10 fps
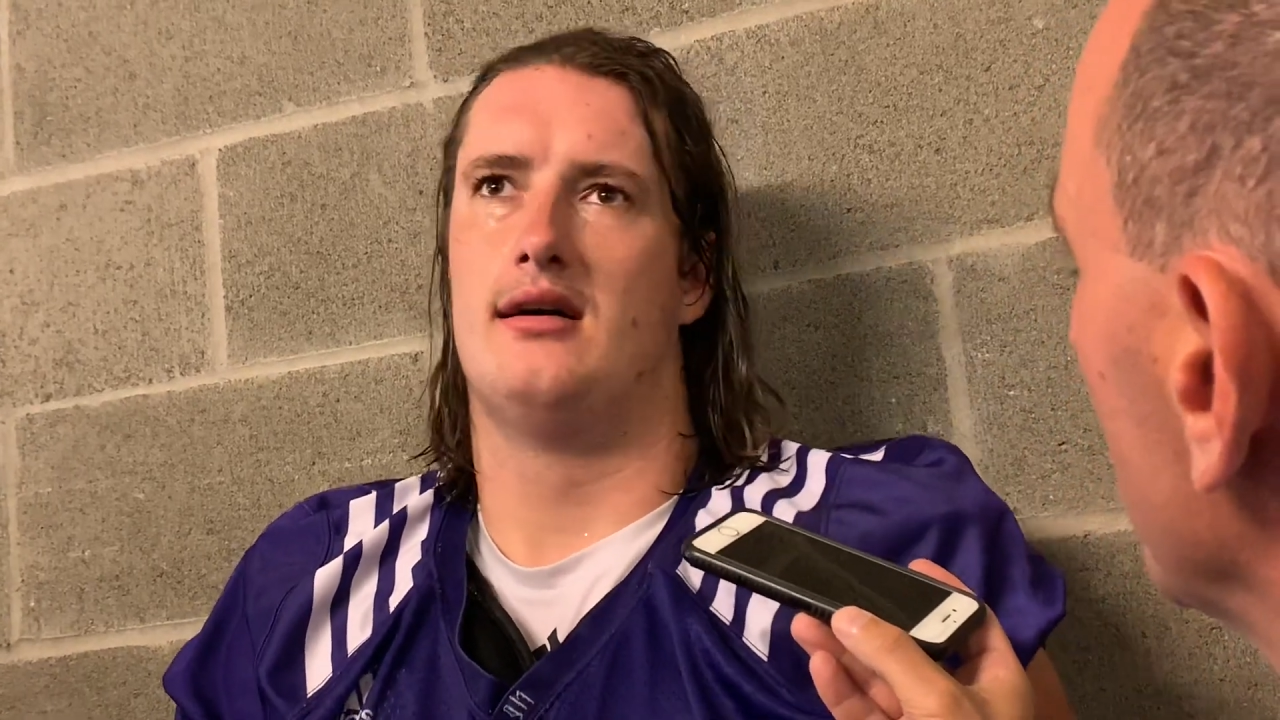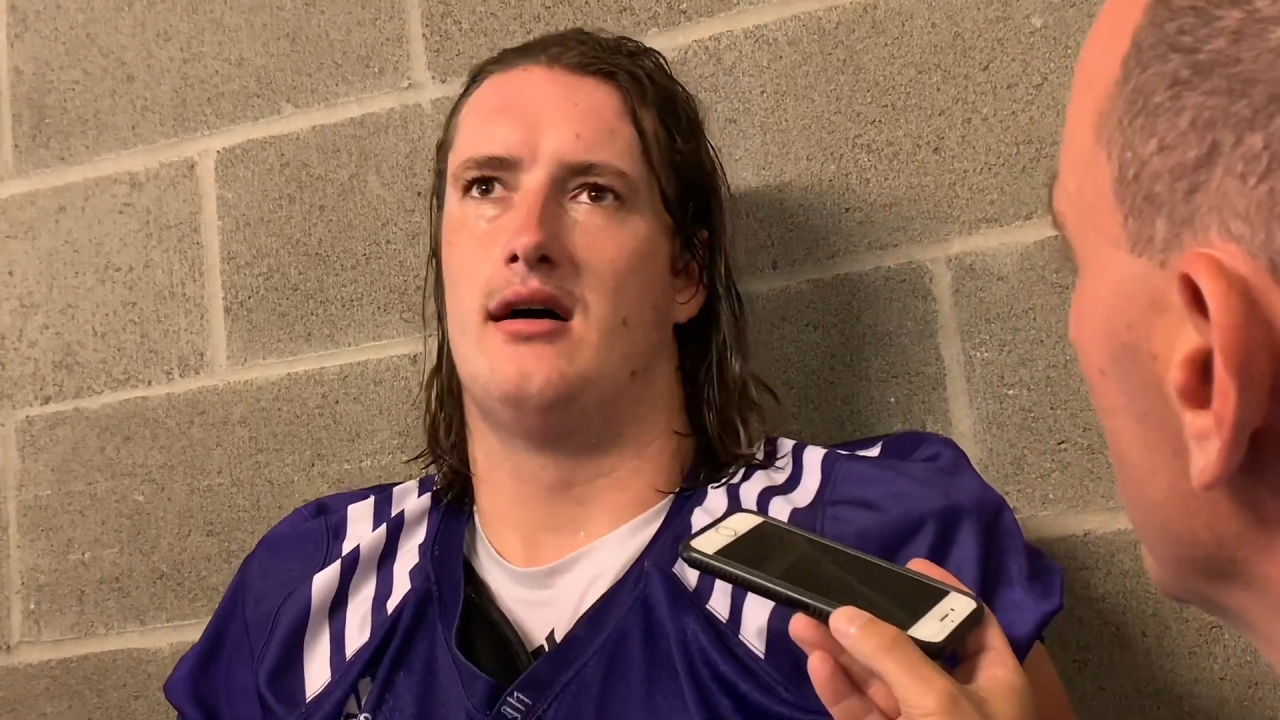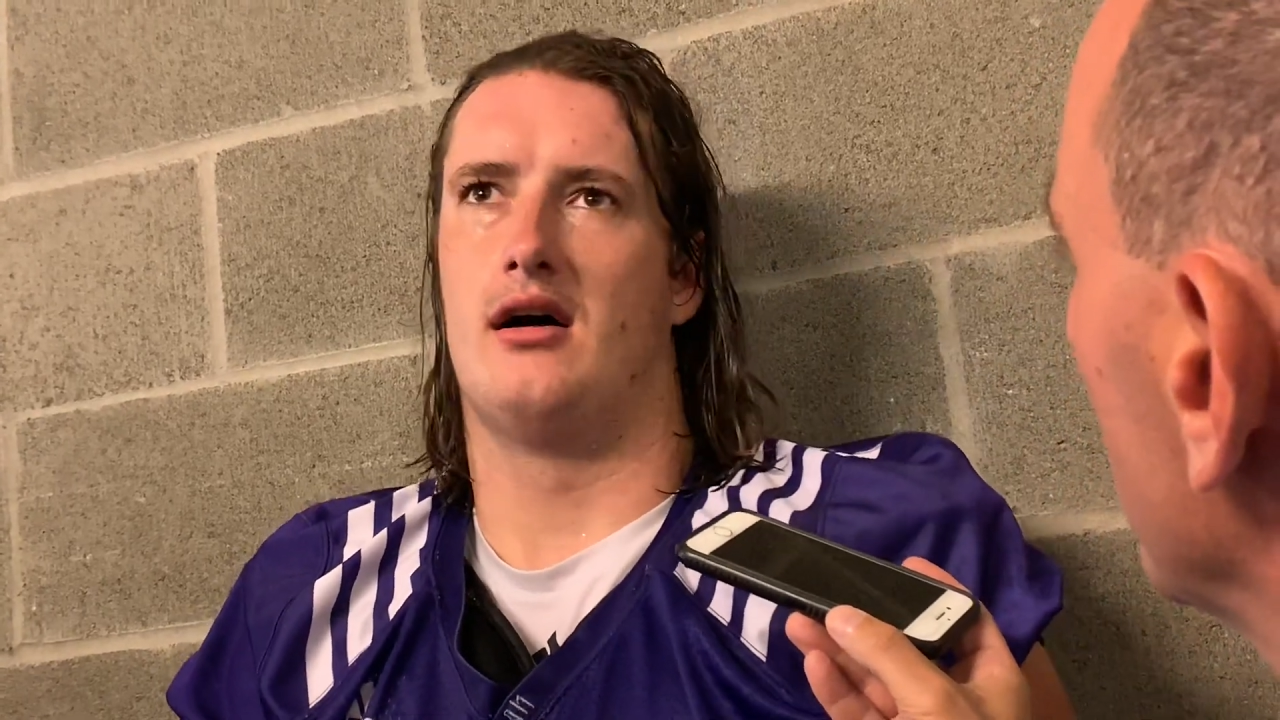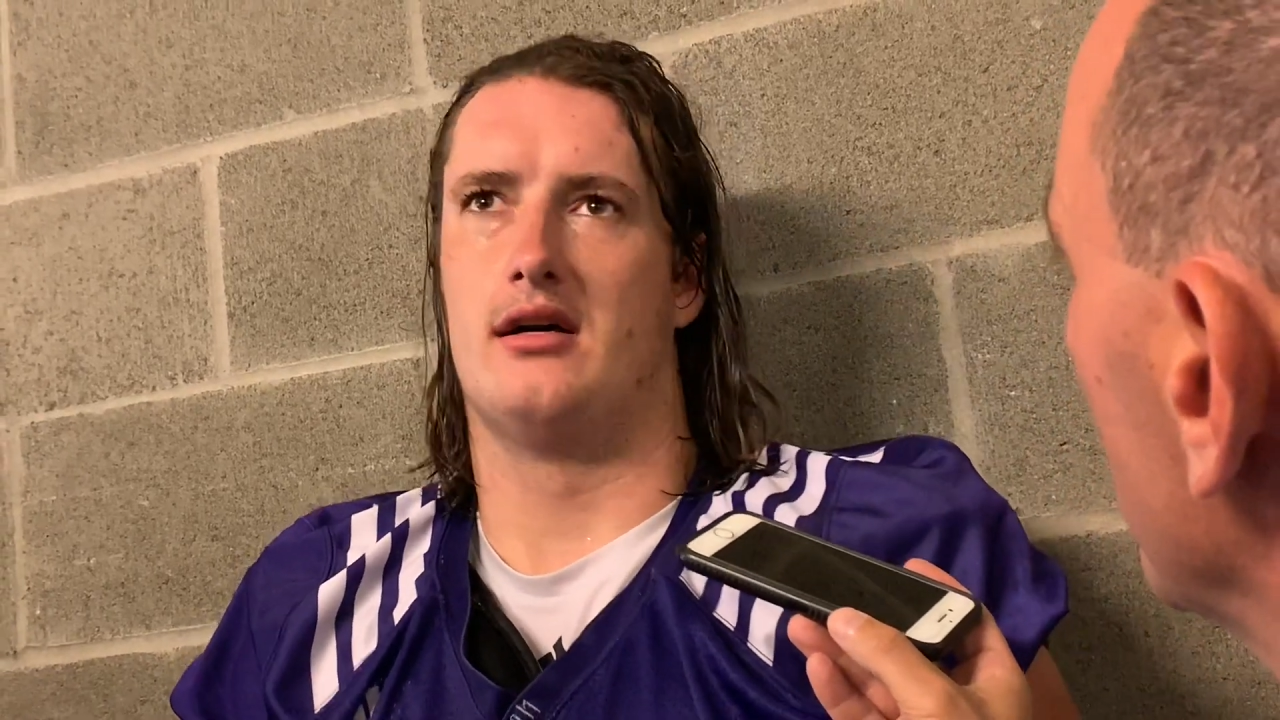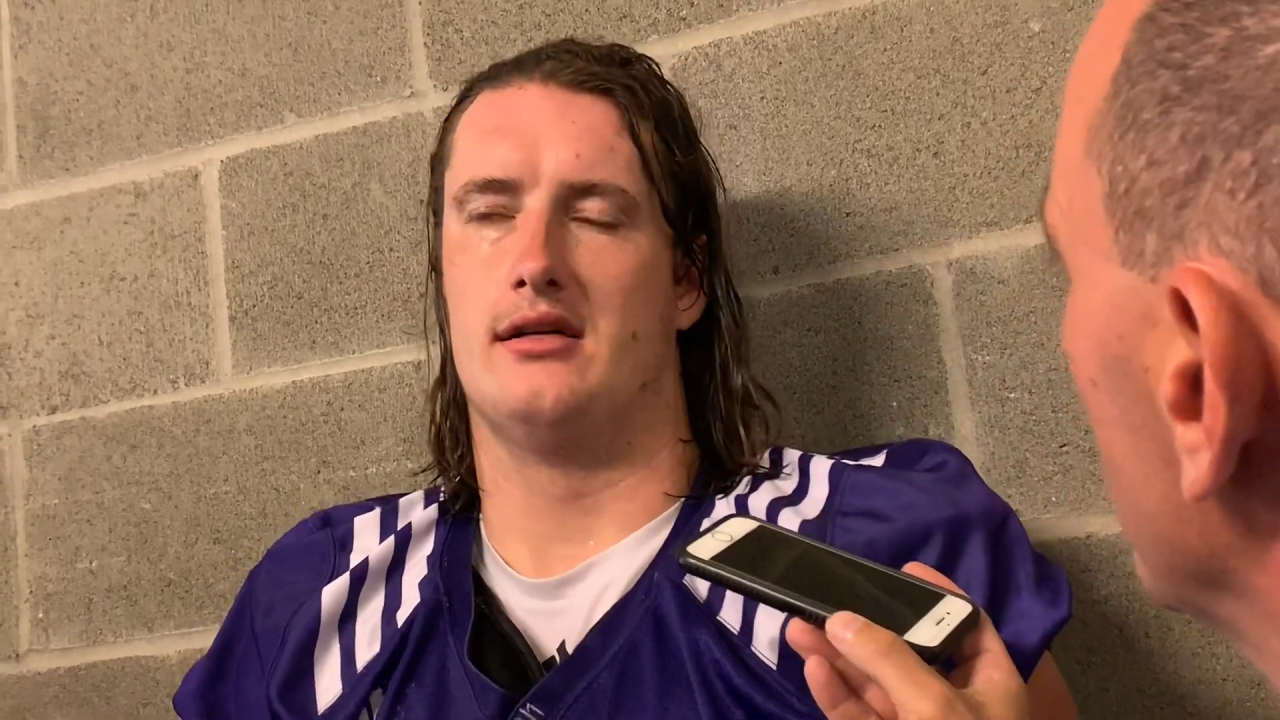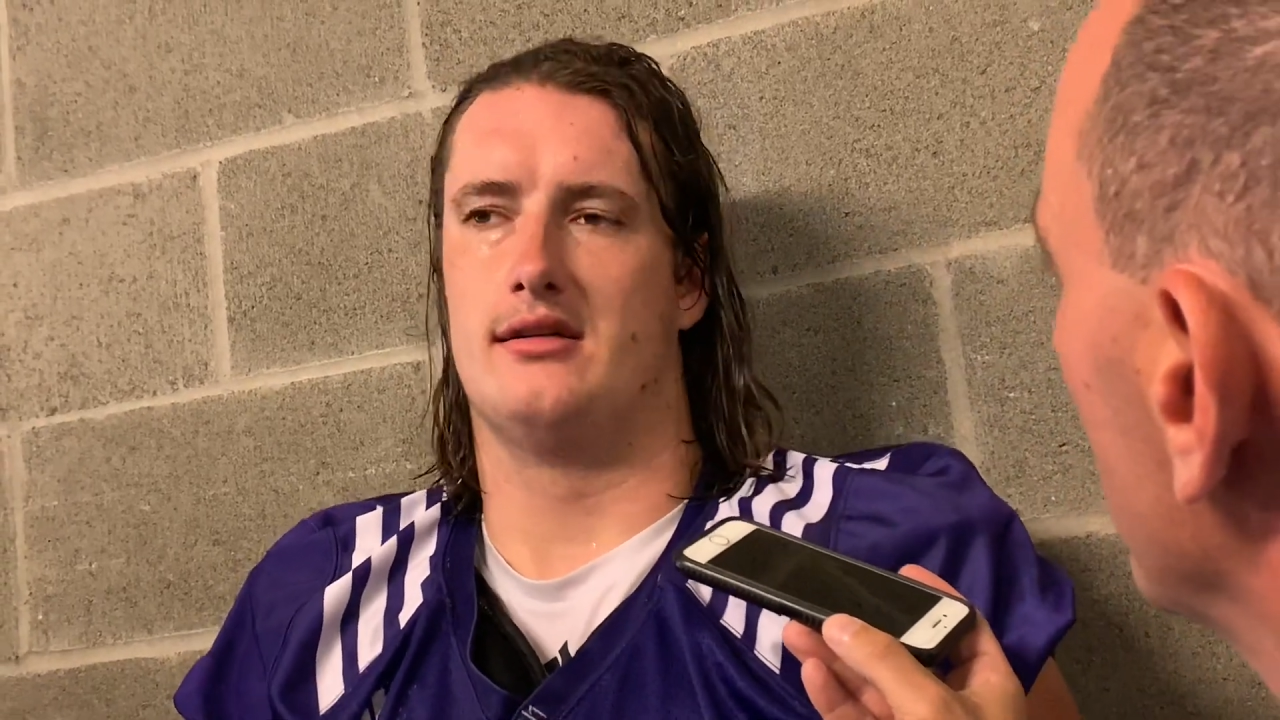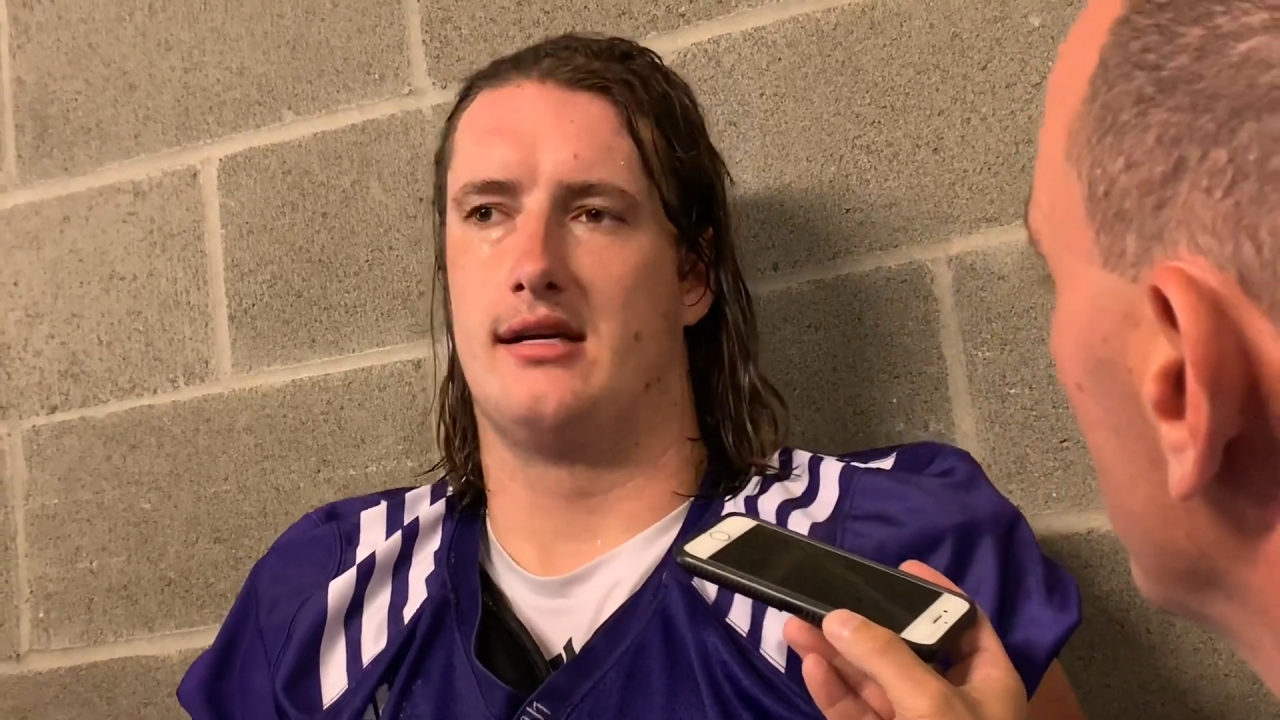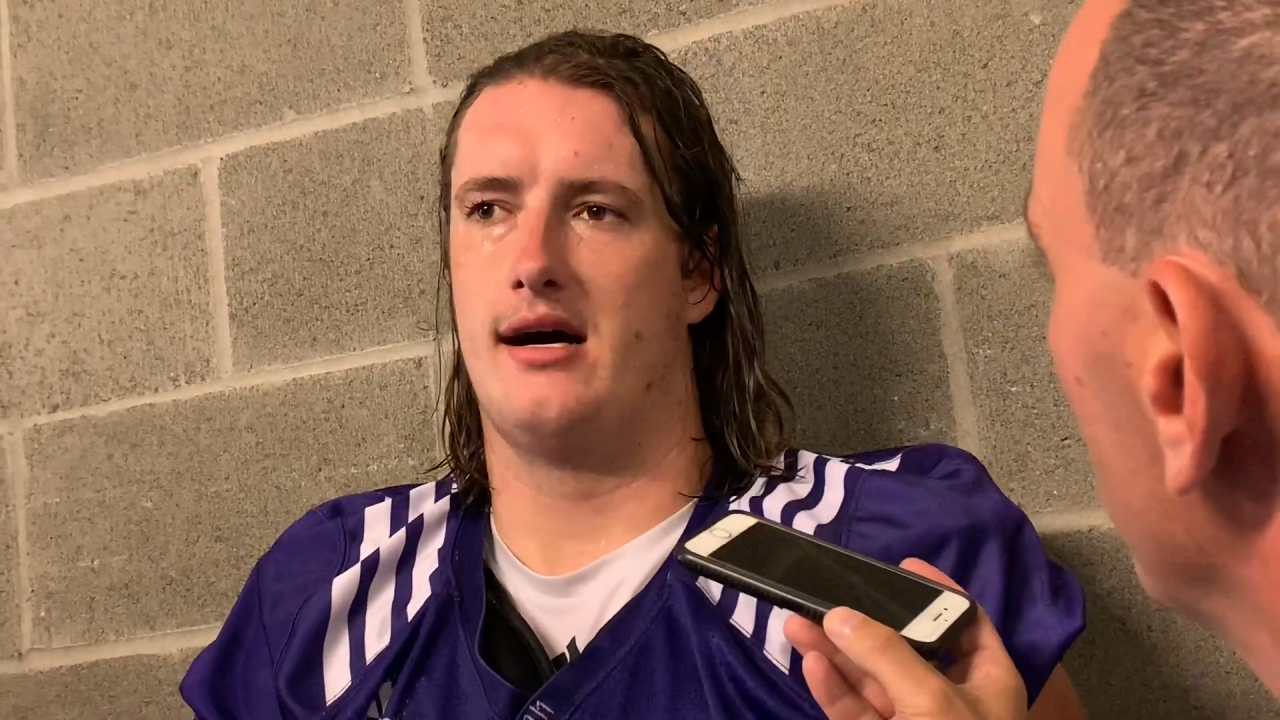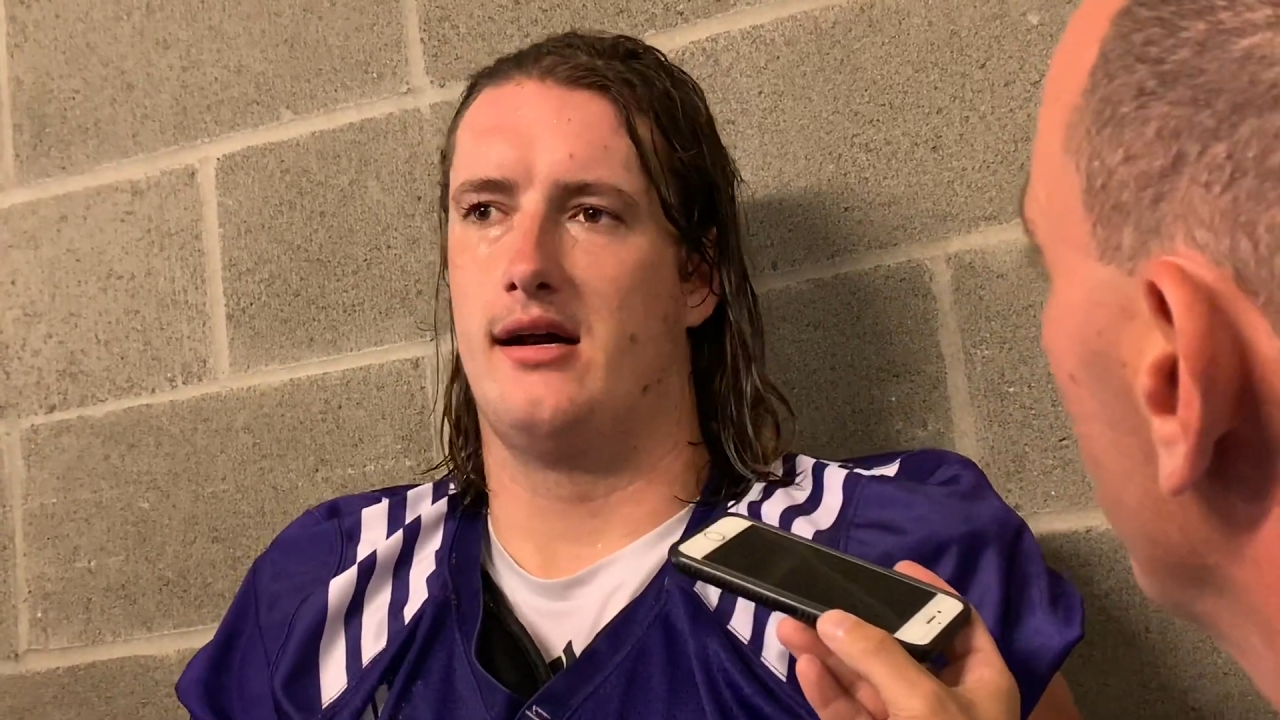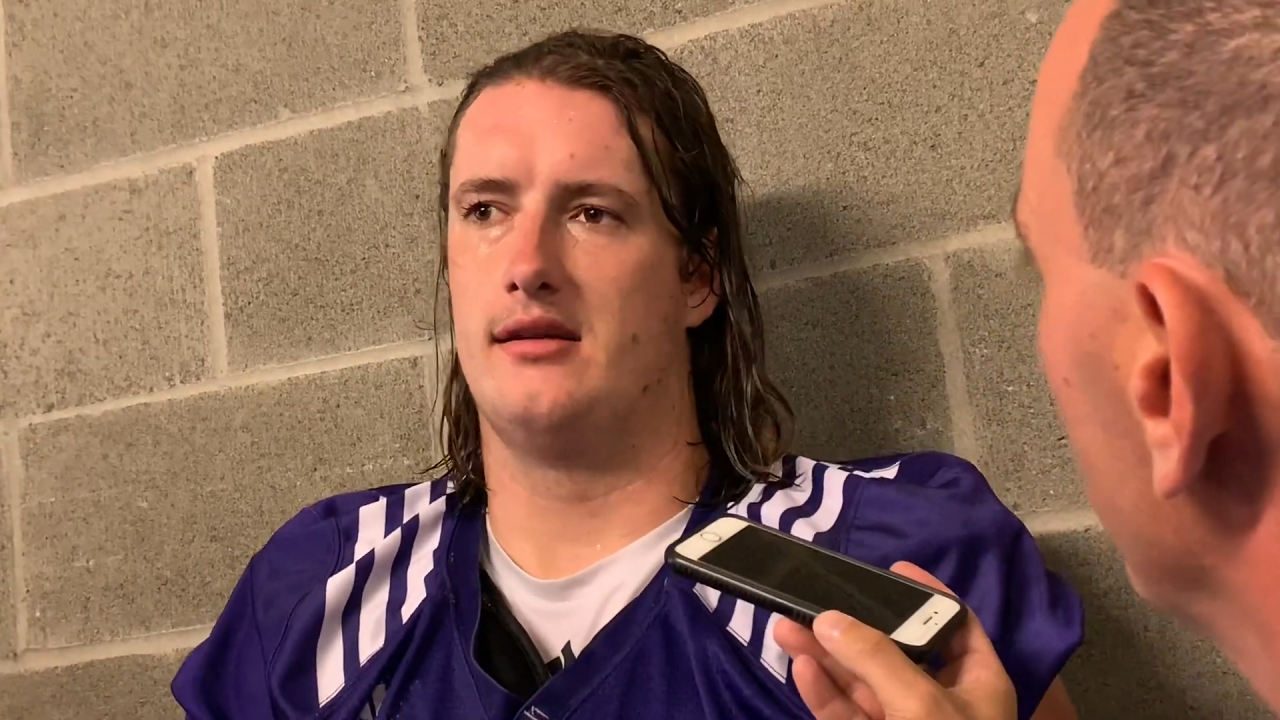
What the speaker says: Ariel Nagata,